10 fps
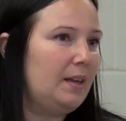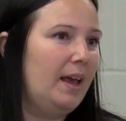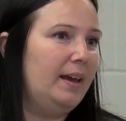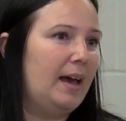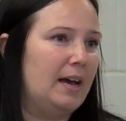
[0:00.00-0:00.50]

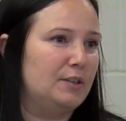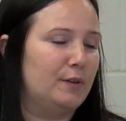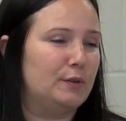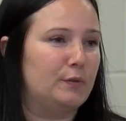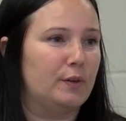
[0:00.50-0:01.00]
and cash
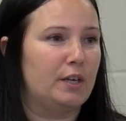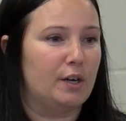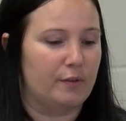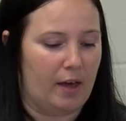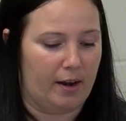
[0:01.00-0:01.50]
flows for the
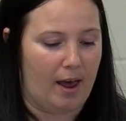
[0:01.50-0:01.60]
year then